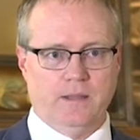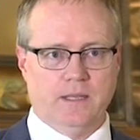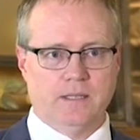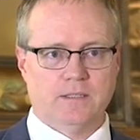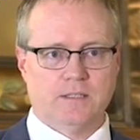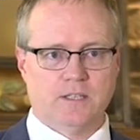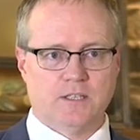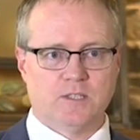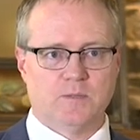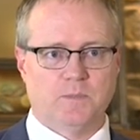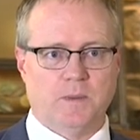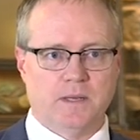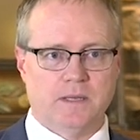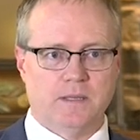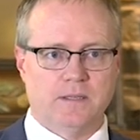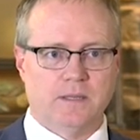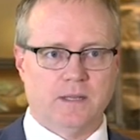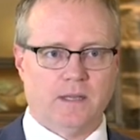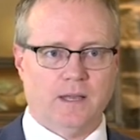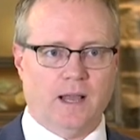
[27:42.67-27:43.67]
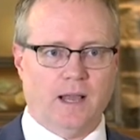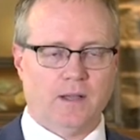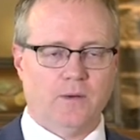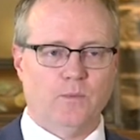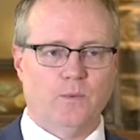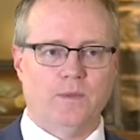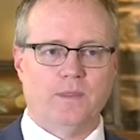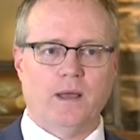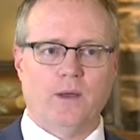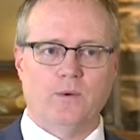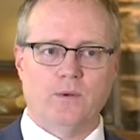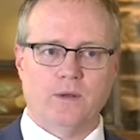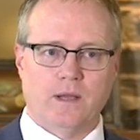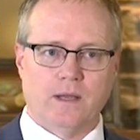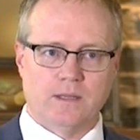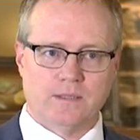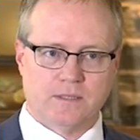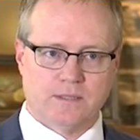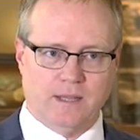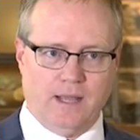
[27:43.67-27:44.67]
then suspended de Cock without
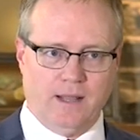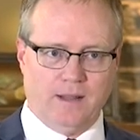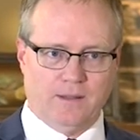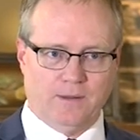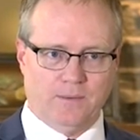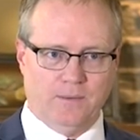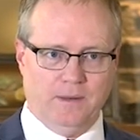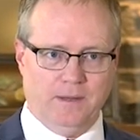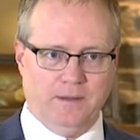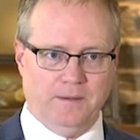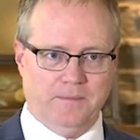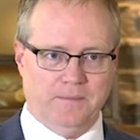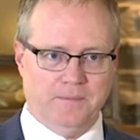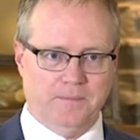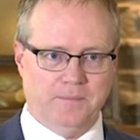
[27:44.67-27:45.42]
a salary.